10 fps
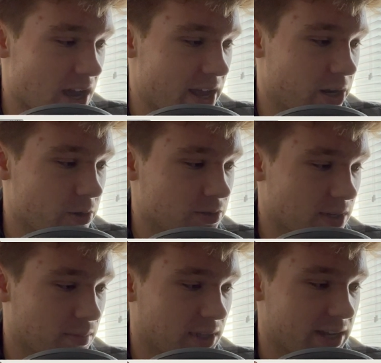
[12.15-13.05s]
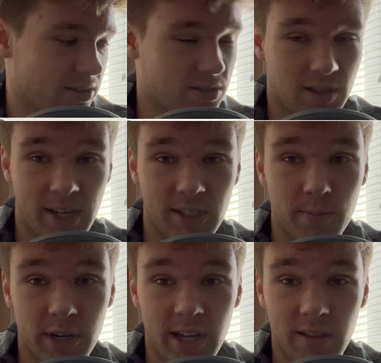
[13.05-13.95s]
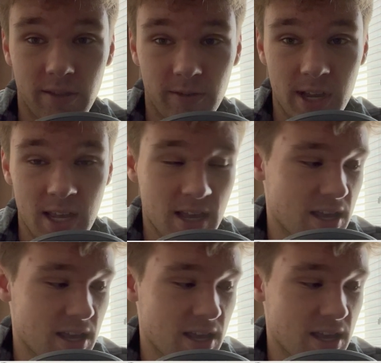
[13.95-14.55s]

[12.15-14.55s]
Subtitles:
I know some players like to bring 3.